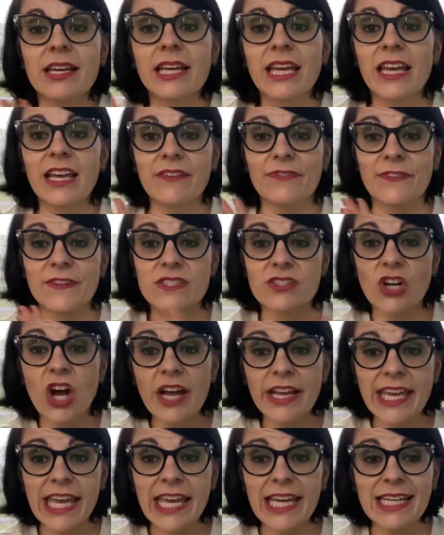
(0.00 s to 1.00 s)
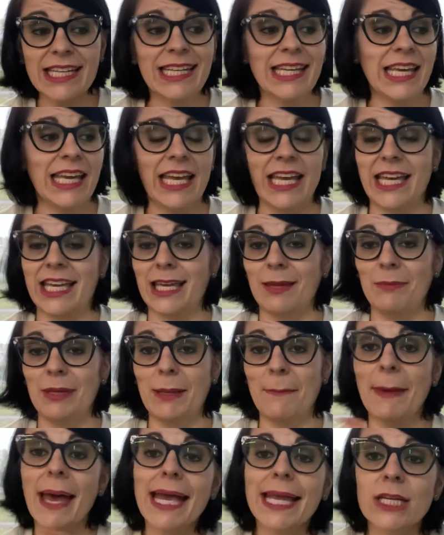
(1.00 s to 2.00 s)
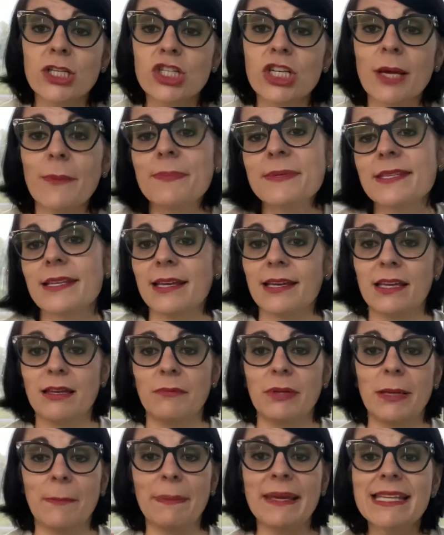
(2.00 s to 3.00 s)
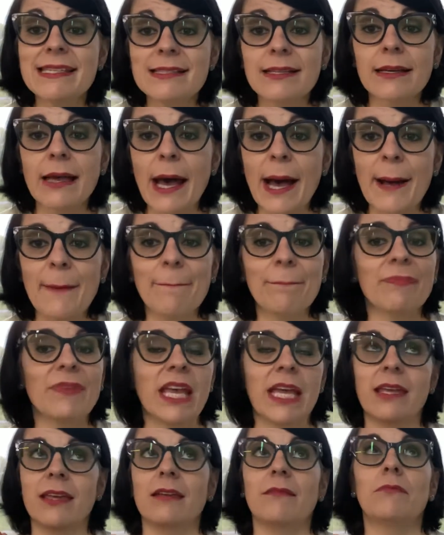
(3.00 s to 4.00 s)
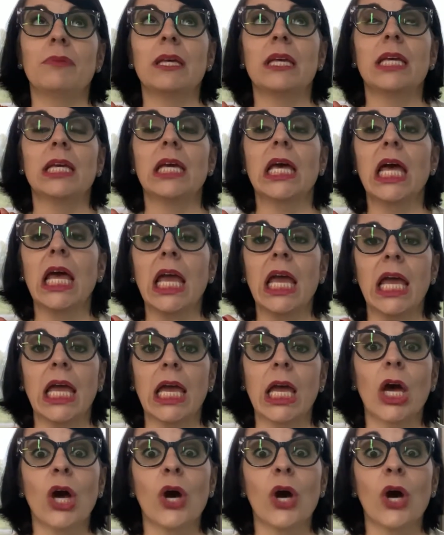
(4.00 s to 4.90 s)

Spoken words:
if it's not candy, it can be a bag of chips, it can be a piece of gum, it can be a